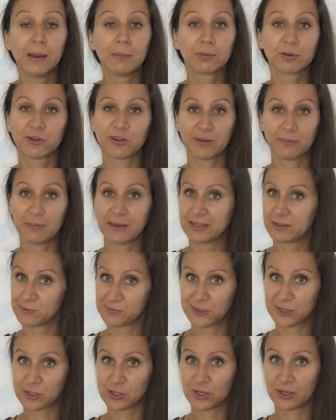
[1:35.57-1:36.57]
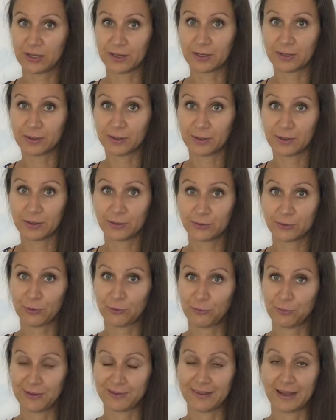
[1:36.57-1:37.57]
project management
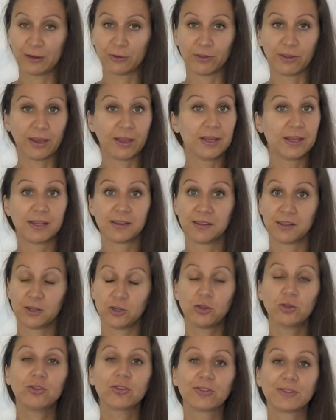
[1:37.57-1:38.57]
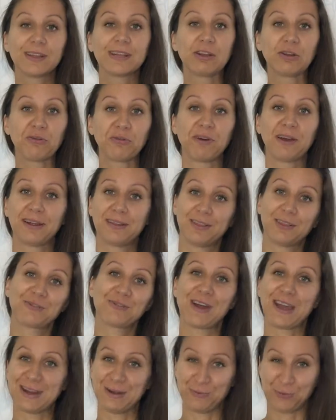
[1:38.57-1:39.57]
softwares out there that you just need to find the
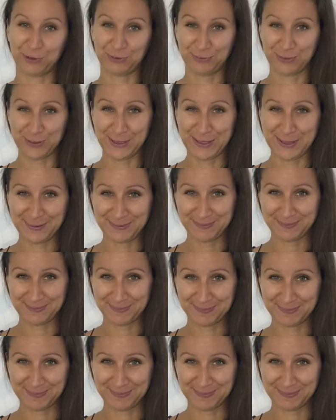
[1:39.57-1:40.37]
right one for you.